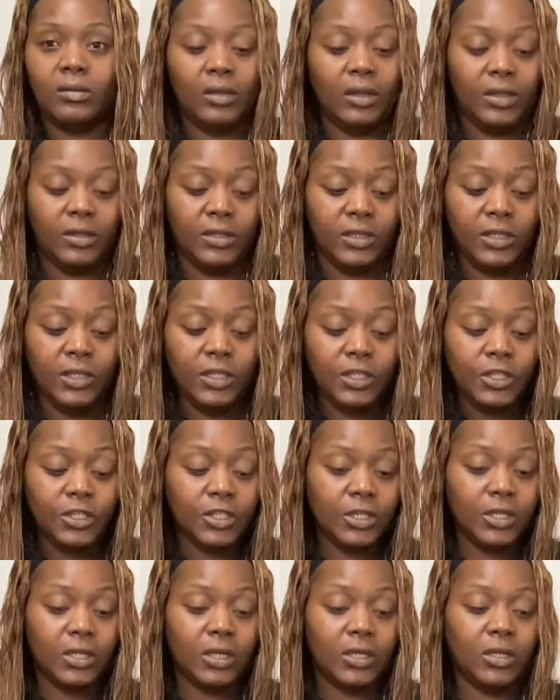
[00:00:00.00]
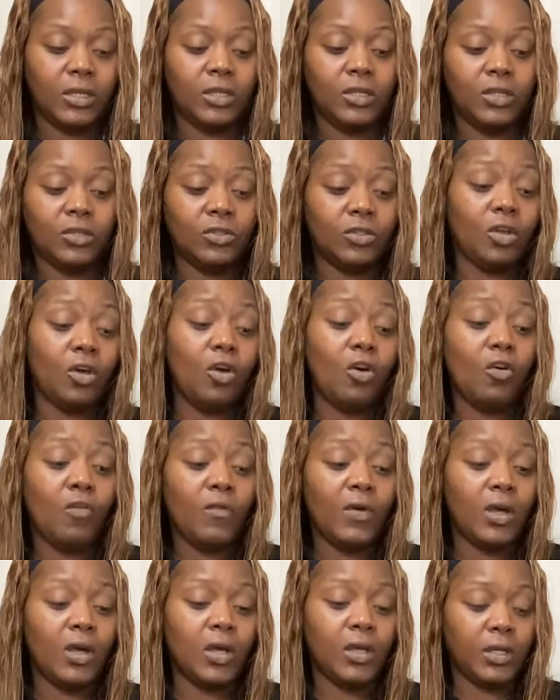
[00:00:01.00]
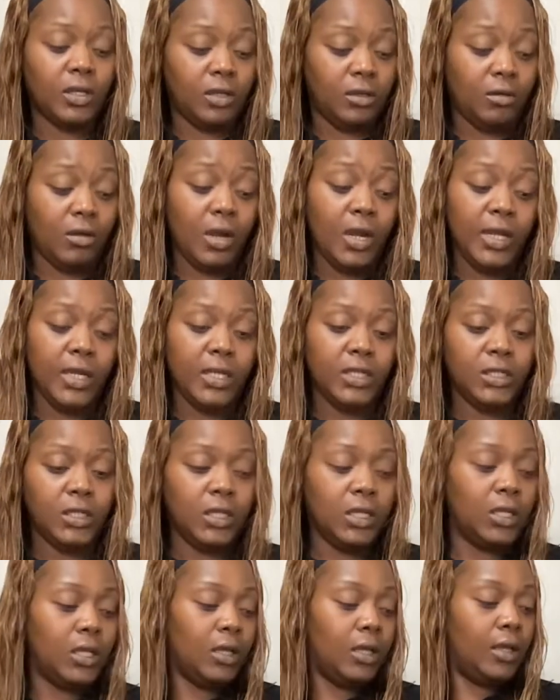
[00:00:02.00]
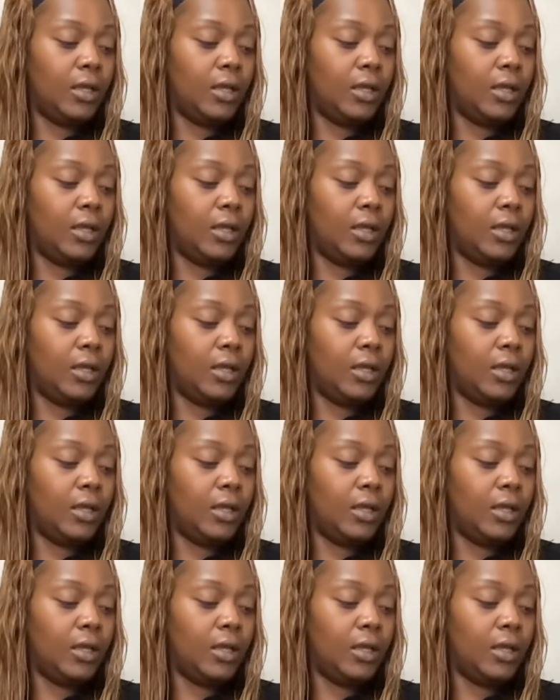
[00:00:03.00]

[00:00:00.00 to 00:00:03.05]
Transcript: Like this shit is so fucking crazy.